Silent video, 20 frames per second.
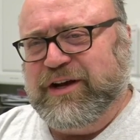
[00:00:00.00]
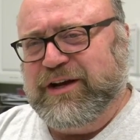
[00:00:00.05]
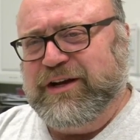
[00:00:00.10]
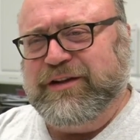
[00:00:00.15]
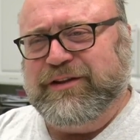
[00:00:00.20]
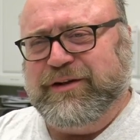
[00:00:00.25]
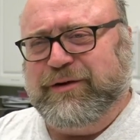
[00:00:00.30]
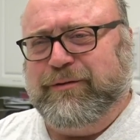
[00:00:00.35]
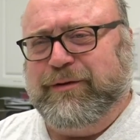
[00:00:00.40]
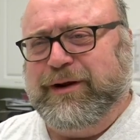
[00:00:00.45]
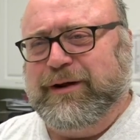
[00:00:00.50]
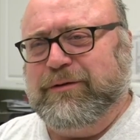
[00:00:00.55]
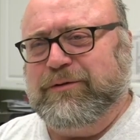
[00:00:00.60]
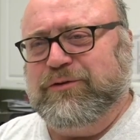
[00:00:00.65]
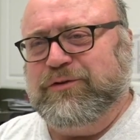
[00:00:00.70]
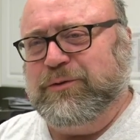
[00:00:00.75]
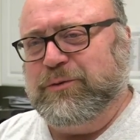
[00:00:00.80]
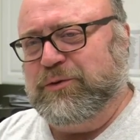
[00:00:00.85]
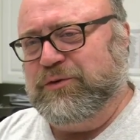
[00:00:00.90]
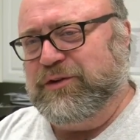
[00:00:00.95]
can in the
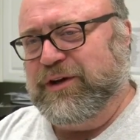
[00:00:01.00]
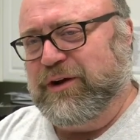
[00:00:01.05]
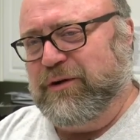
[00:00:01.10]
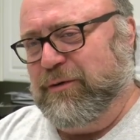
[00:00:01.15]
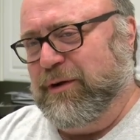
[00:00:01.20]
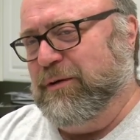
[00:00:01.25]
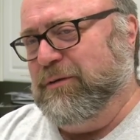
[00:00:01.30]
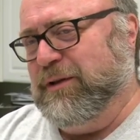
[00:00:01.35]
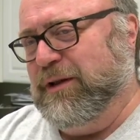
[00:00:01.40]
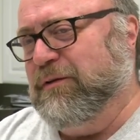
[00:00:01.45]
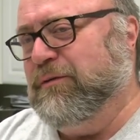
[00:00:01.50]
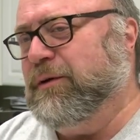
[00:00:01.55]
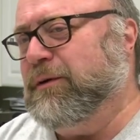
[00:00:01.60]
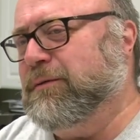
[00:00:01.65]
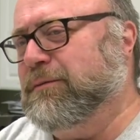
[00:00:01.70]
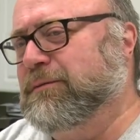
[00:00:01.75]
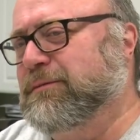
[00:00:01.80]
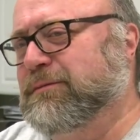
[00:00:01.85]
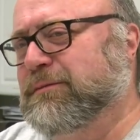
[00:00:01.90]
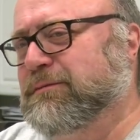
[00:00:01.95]
ground, so it was at ground
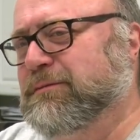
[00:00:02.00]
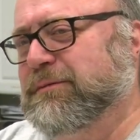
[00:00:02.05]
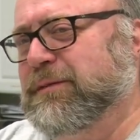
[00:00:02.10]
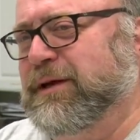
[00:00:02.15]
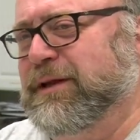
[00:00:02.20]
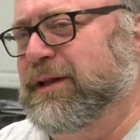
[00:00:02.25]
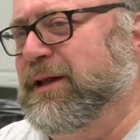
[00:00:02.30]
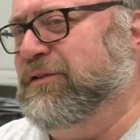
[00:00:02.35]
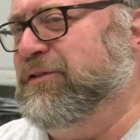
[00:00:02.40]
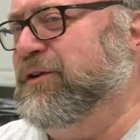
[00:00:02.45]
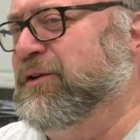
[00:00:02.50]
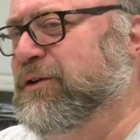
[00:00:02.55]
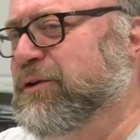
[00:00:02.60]
level, and that's